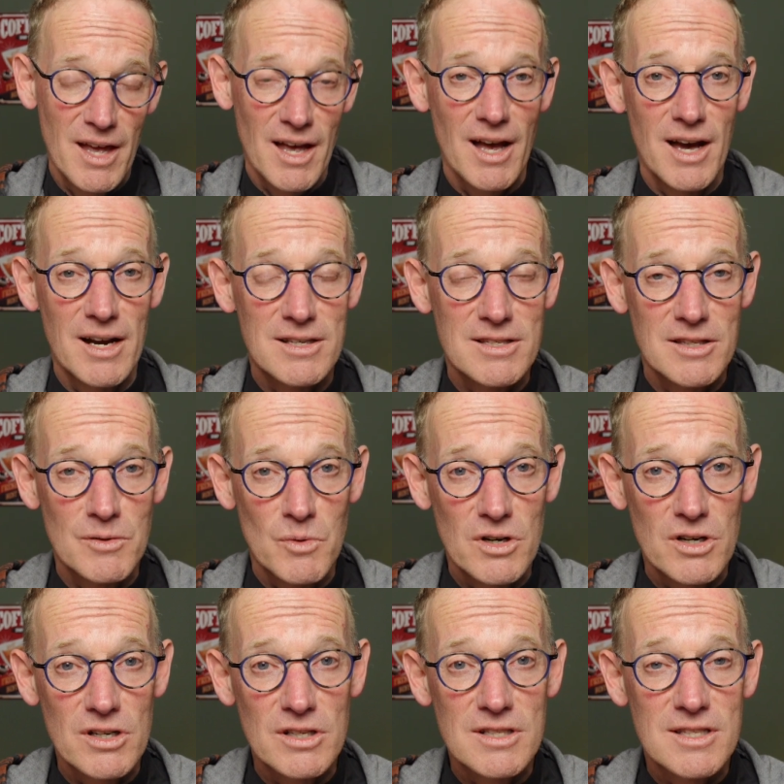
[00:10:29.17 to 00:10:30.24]
And it's the
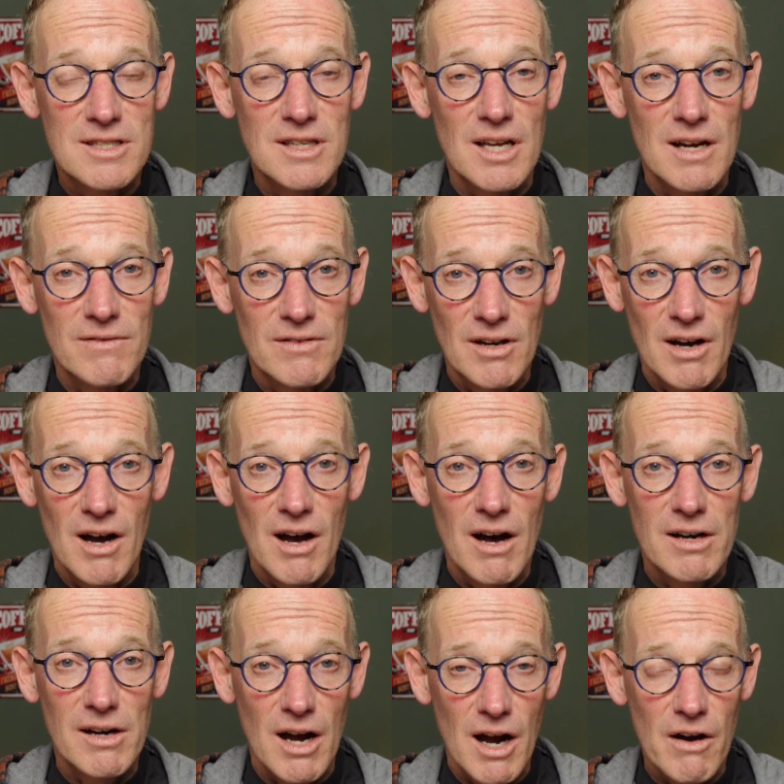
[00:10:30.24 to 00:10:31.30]
words of
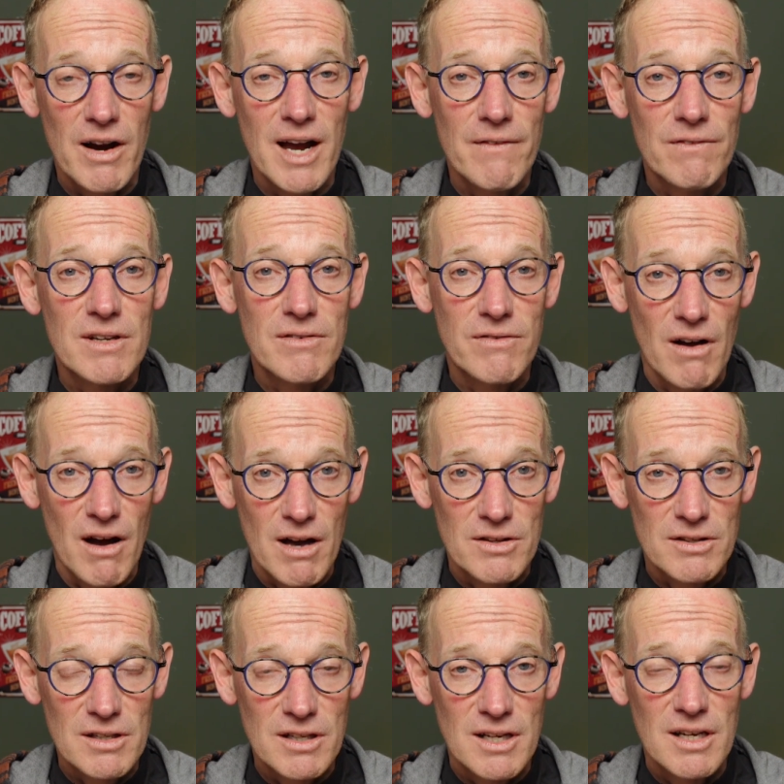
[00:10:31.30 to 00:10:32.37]
God, our Heavenly
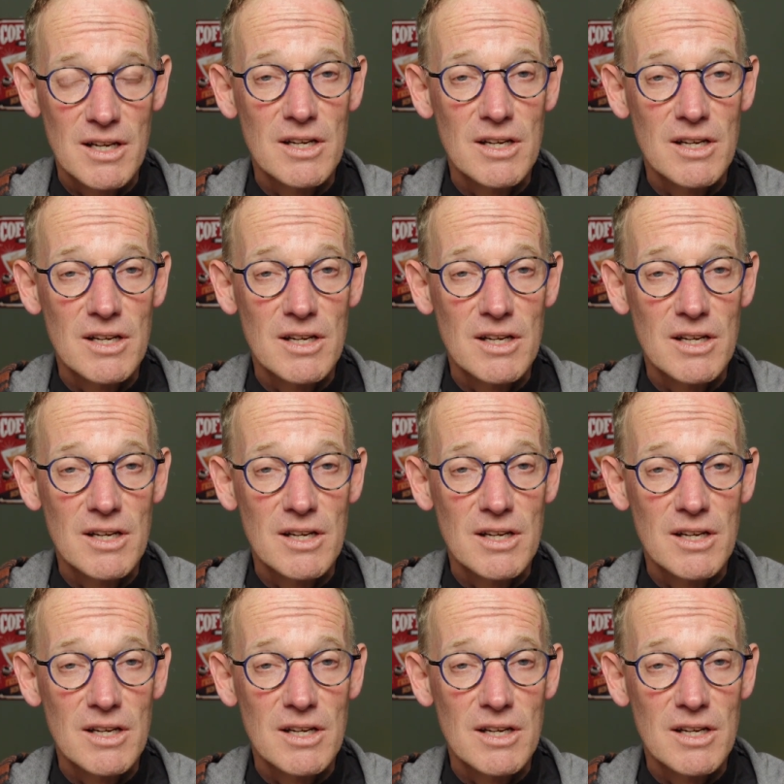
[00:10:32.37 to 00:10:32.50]
Father,